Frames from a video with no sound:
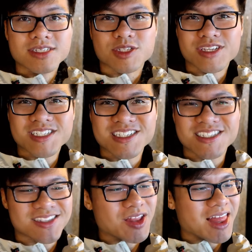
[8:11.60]
So this
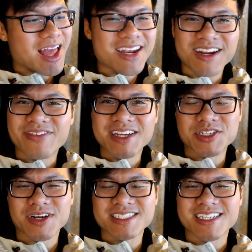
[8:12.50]
is the land of
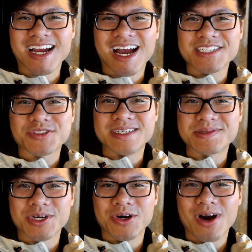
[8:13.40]
interesting ice cream.
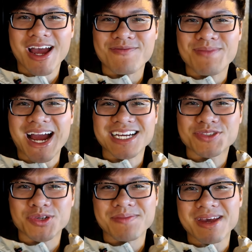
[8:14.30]
So I have my ice
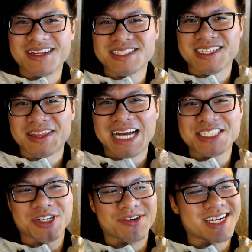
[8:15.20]
cream and there's
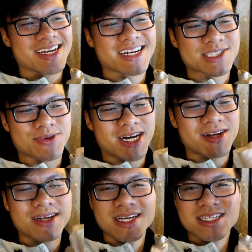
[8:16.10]
cilantro in it as well.
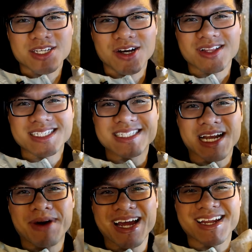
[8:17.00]
So let's take
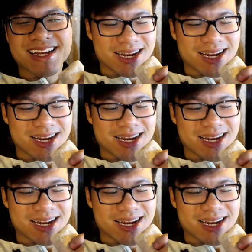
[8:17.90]
a bite.